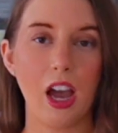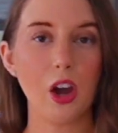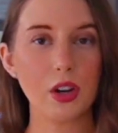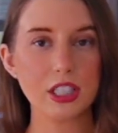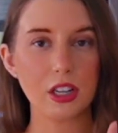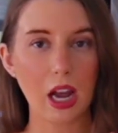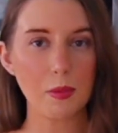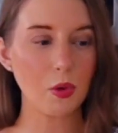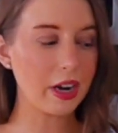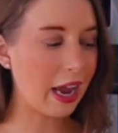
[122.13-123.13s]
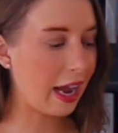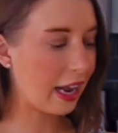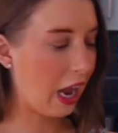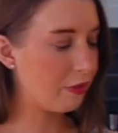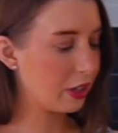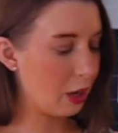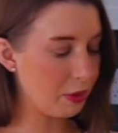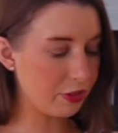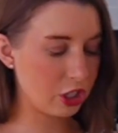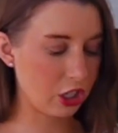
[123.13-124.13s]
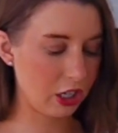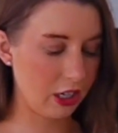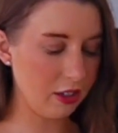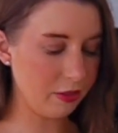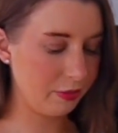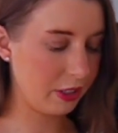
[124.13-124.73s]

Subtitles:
Okay, so now I'm going to add 1/2 cup of sugar.